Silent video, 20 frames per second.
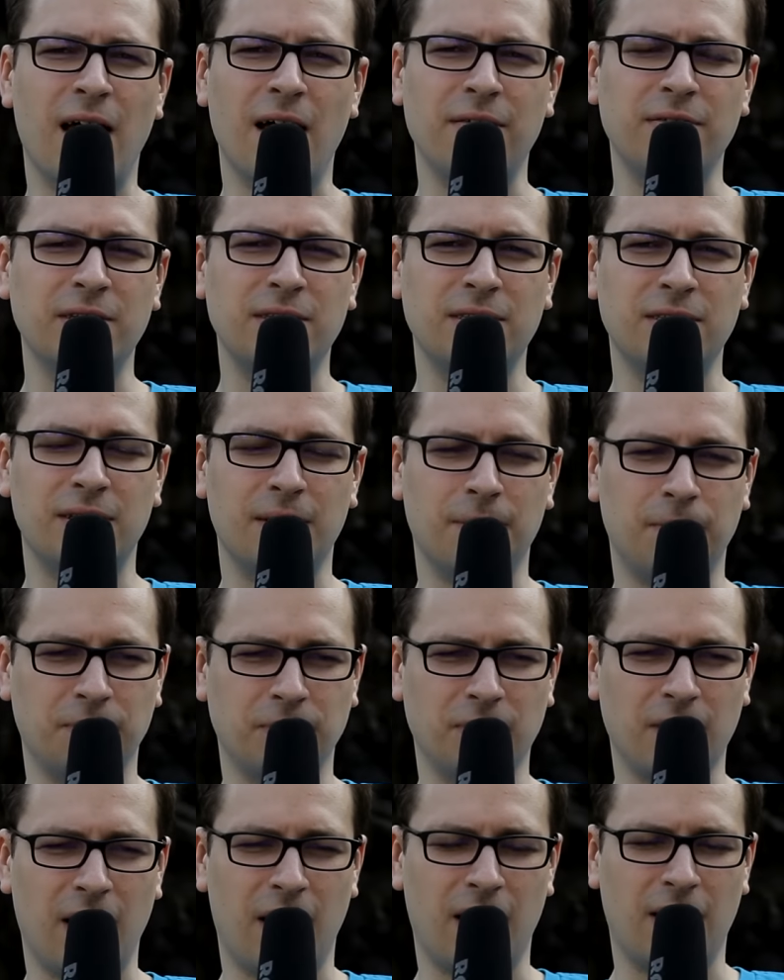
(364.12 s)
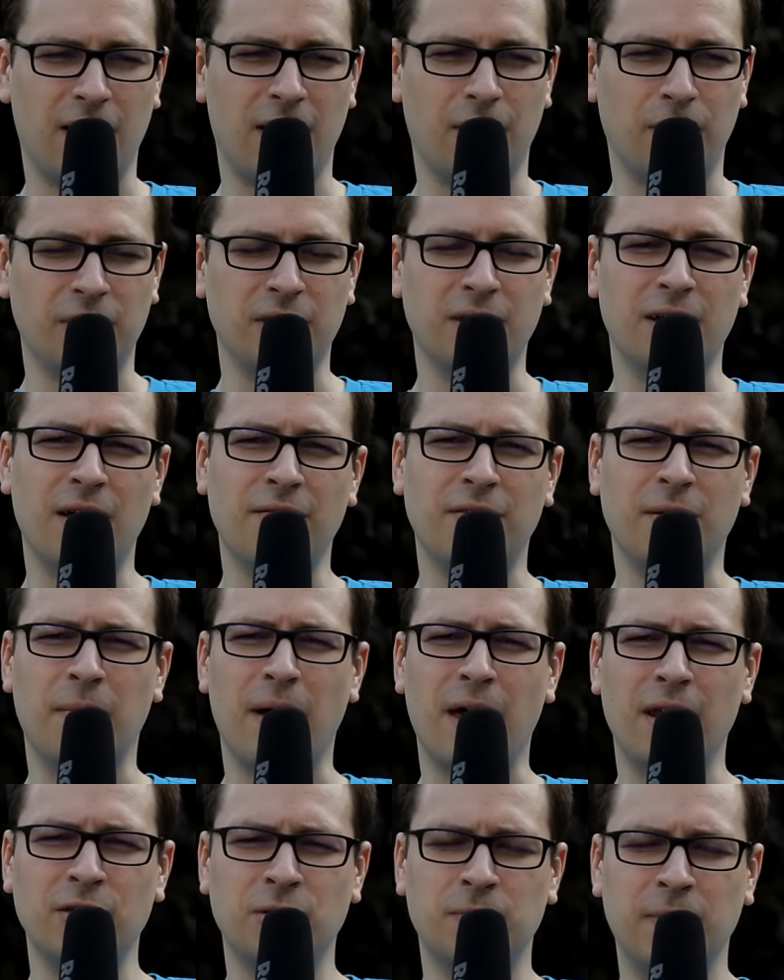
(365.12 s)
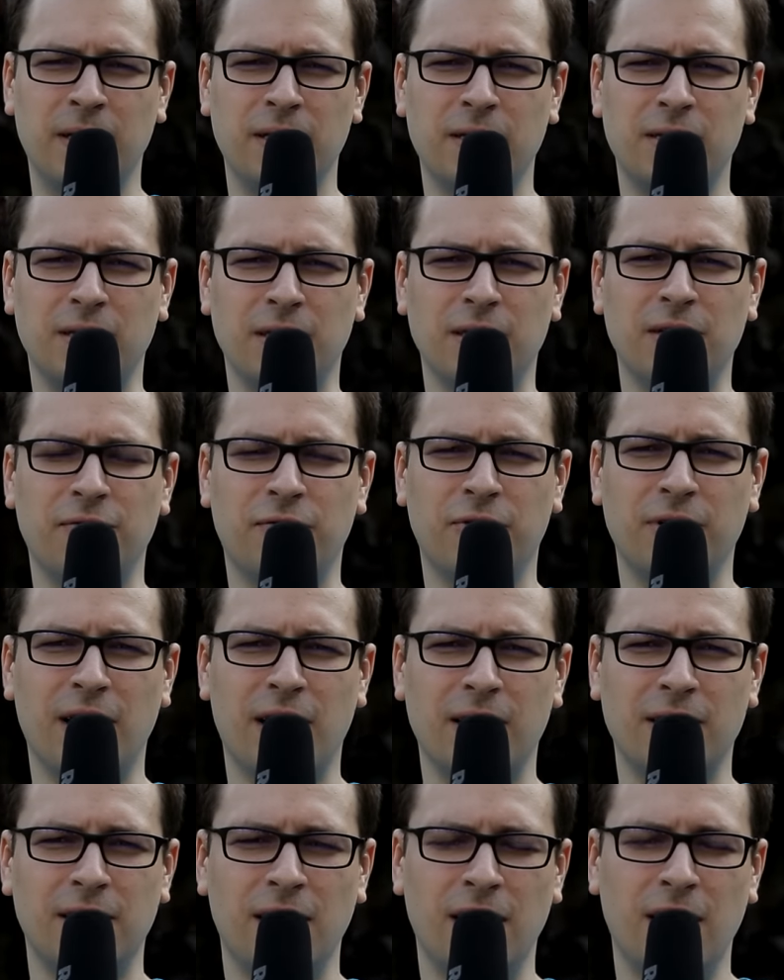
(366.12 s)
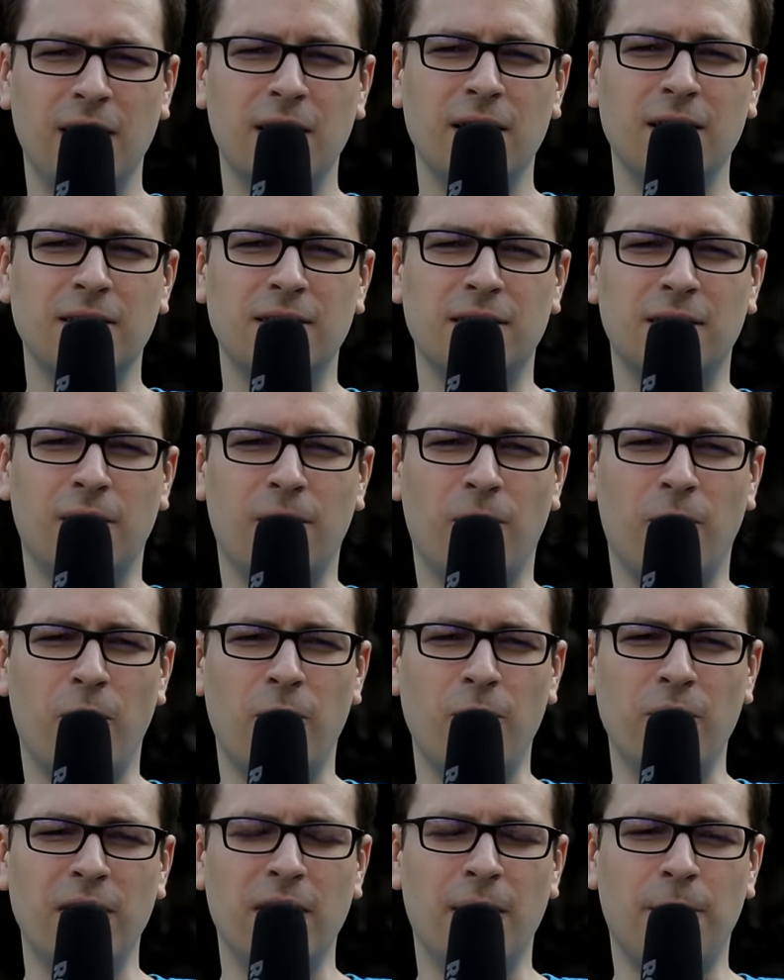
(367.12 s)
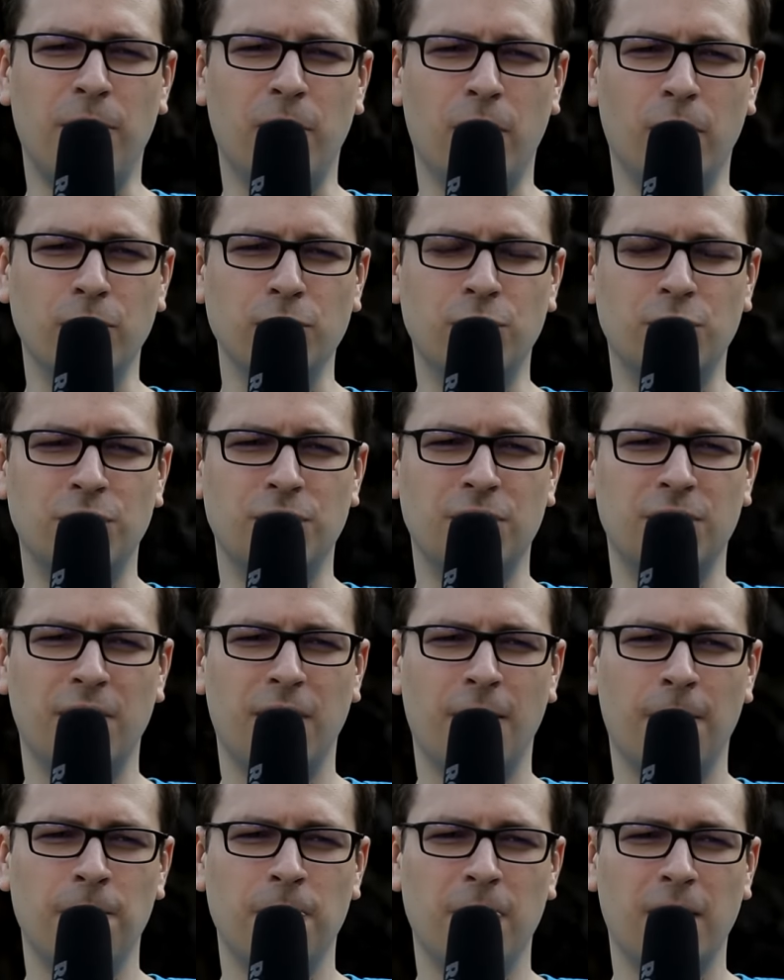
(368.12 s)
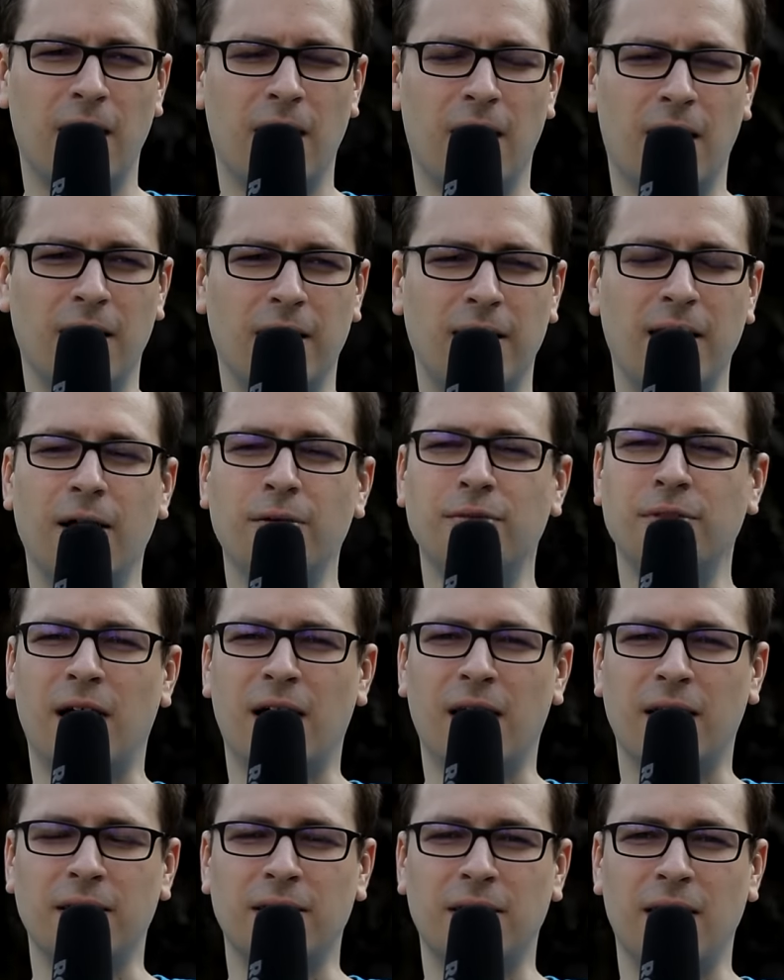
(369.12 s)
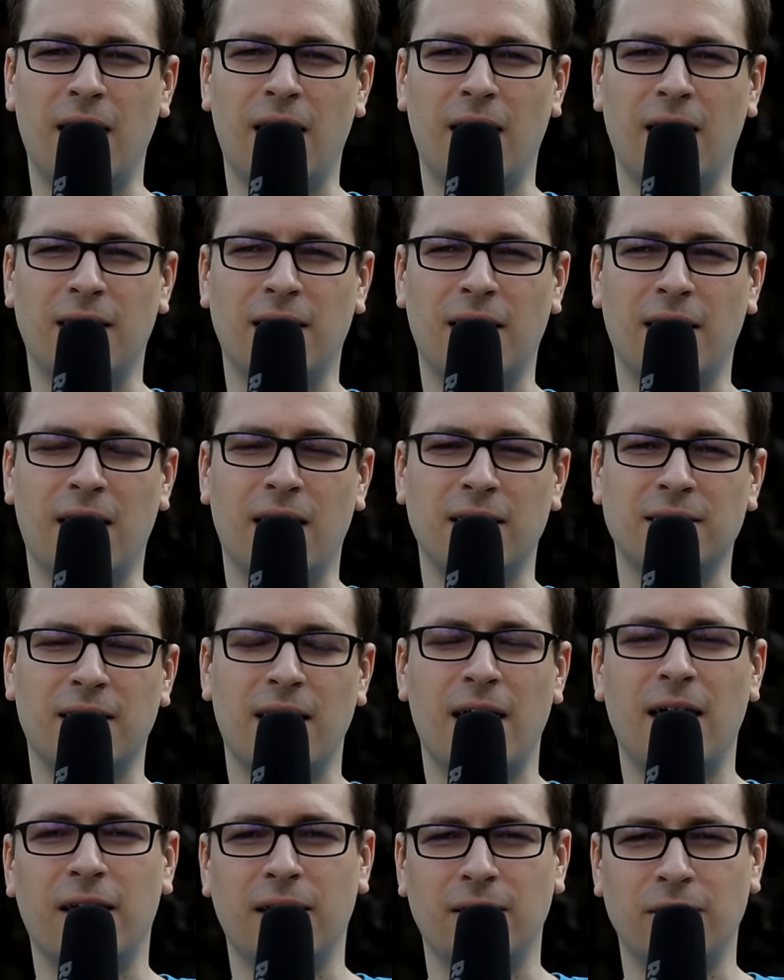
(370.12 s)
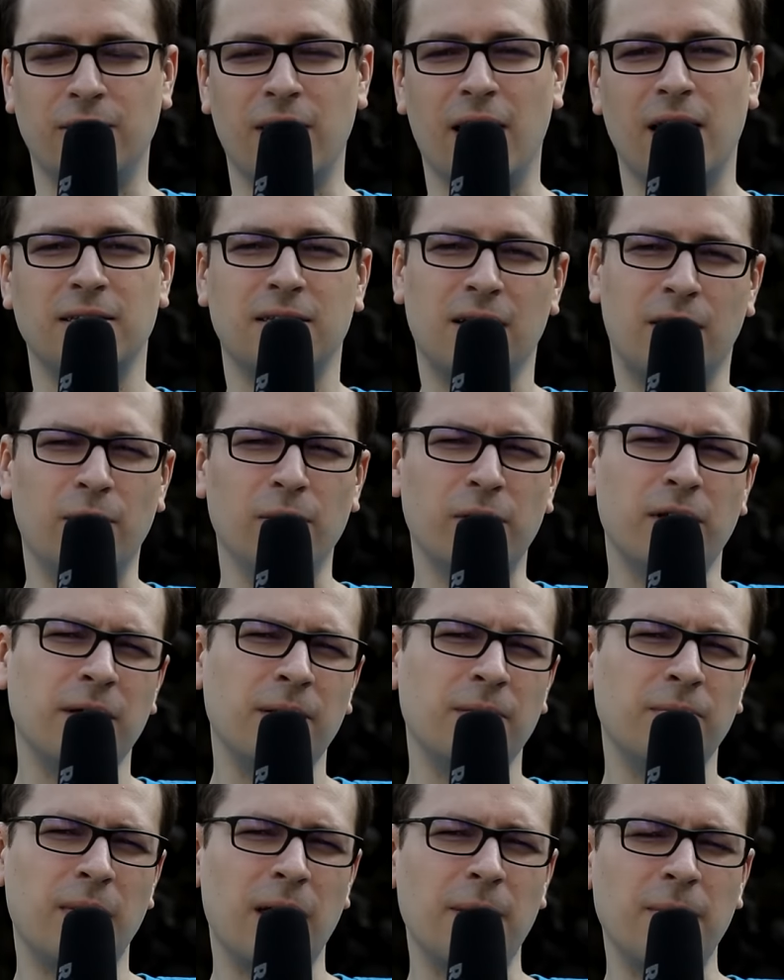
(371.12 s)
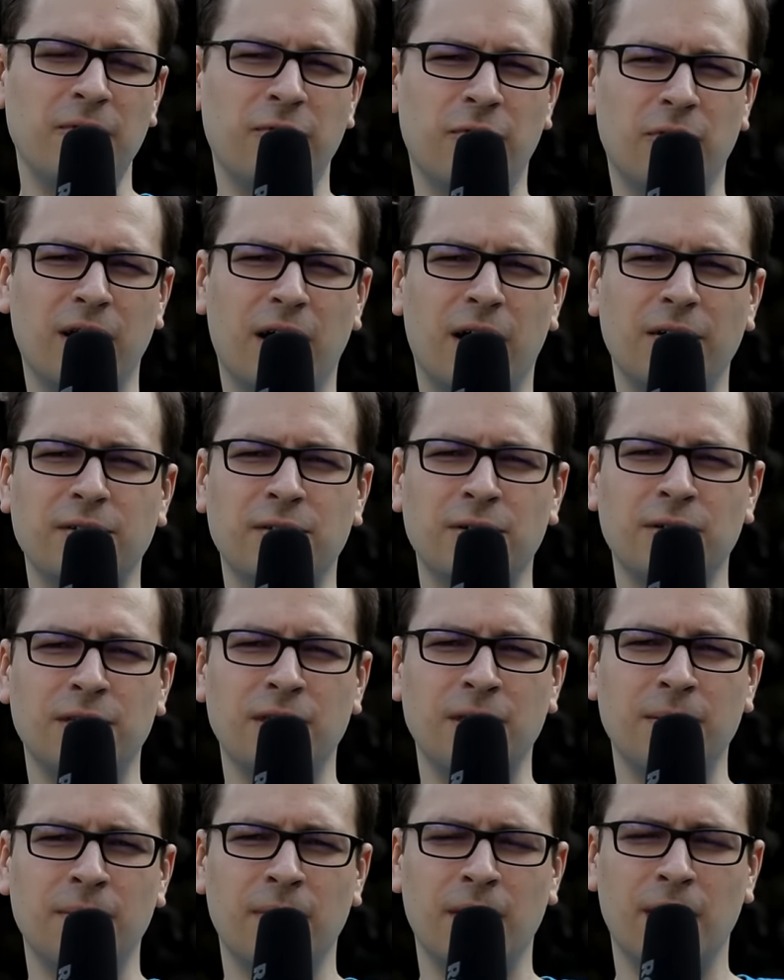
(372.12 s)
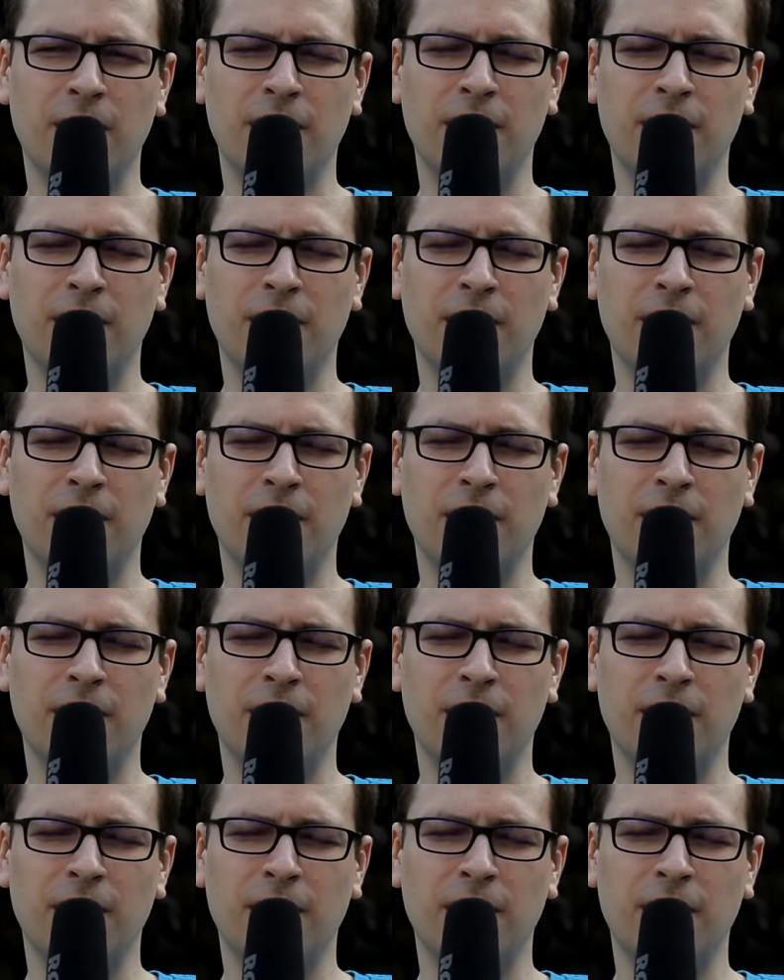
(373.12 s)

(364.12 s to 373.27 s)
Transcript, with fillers: have it, and we didn't have the management needed for that. So we approached Cloud9 and asked, hey, you guys are looking maybe for a Hearthstone team?